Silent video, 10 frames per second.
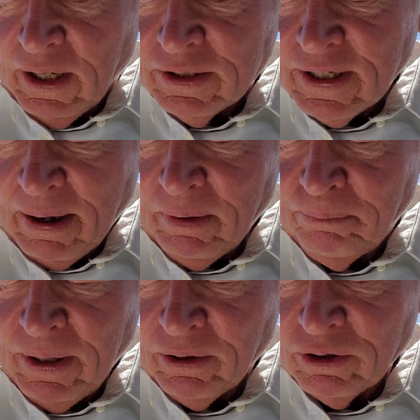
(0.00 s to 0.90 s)
Simon
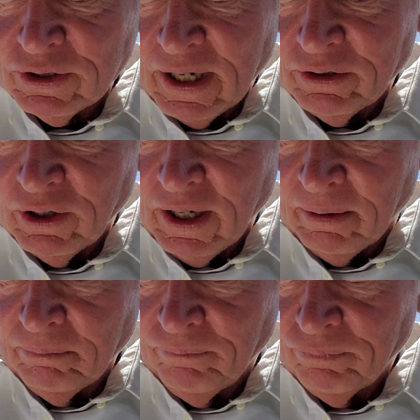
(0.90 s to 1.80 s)
Peter said to
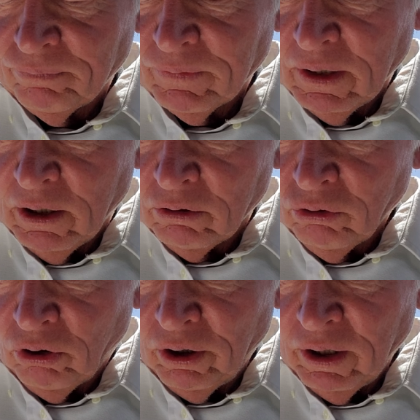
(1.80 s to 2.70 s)
him,
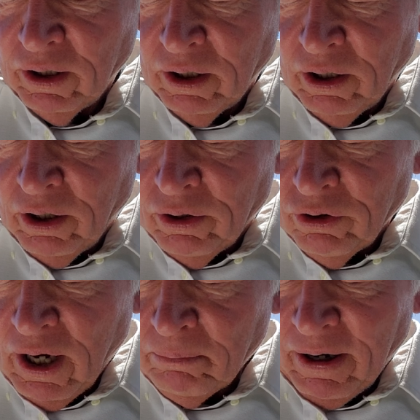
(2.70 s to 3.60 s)
Lord,
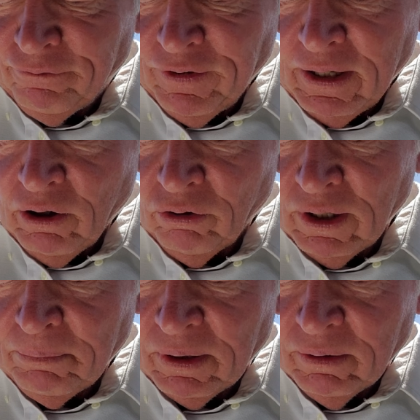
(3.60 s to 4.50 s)
not my feet
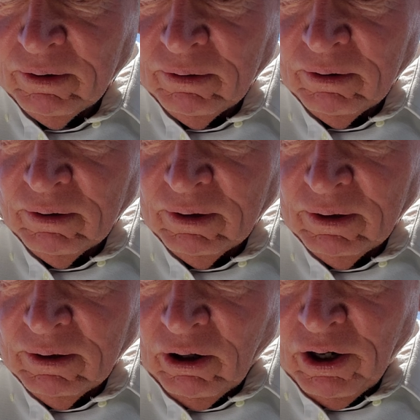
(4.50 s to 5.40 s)
only, but
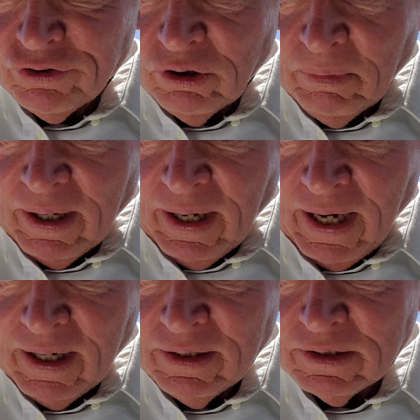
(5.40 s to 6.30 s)
also my
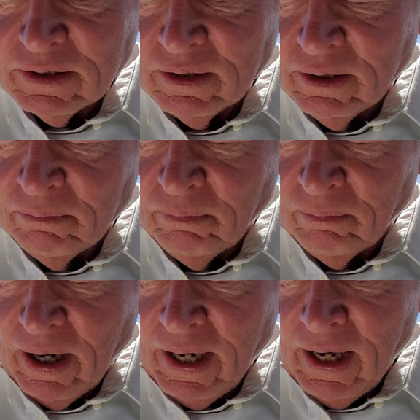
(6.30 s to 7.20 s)
hands and
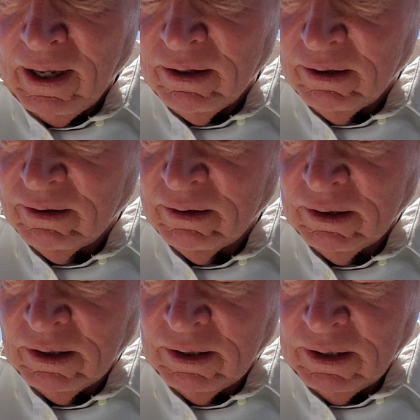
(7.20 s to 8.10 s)
my head.
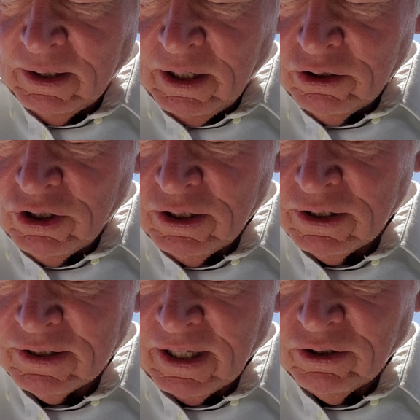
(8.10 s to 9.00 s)

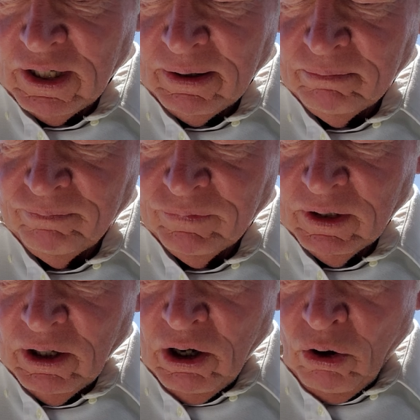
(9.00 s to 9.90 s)
Jesus said to him,
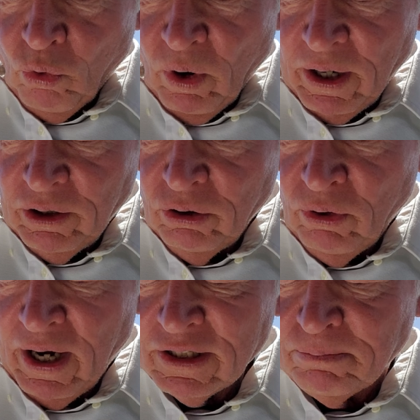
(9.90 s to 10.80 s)
One
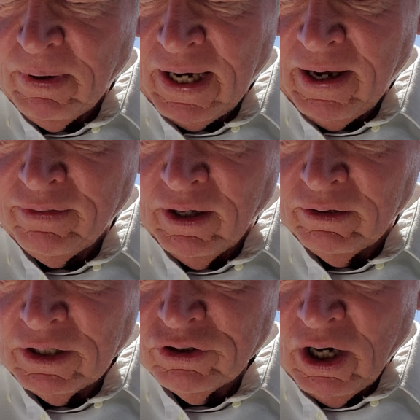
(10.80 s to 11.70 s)
who has bathed
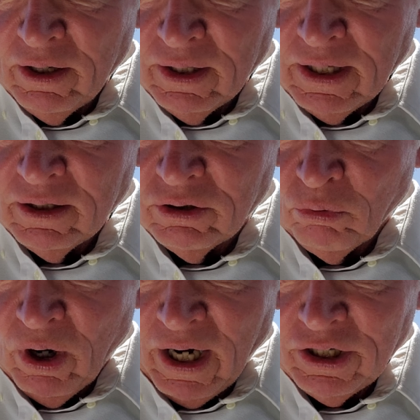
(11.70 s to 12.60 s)
does not need to
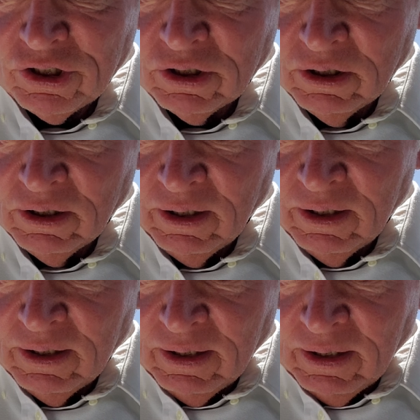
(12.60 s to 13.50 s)
wash,
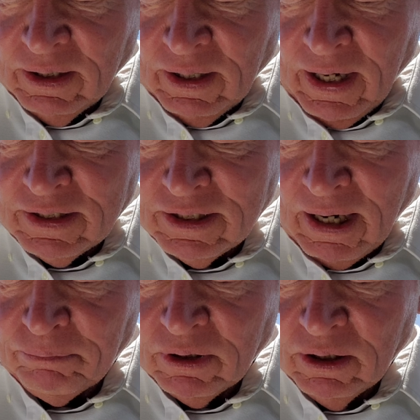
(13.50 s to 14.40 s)

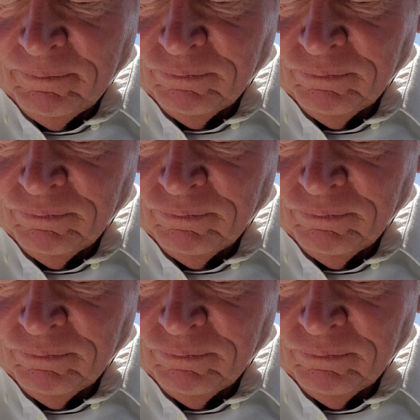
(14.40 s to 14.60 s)
except